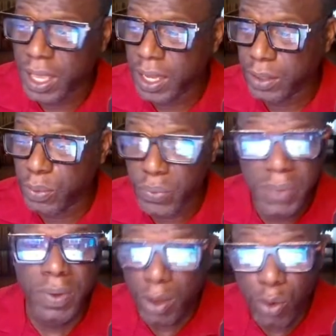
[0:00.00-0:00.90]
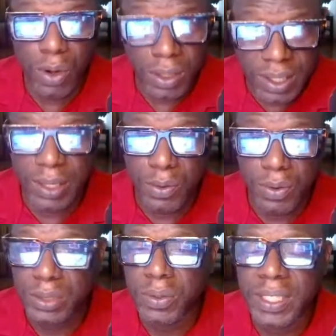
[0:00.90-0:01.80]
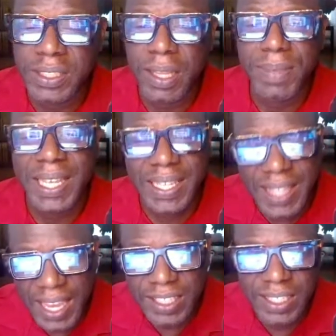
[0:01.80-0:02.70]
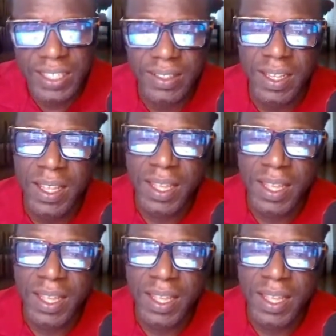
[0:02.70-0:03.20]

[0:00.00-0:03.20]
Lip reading: and we were all literally doing the same thing: connection,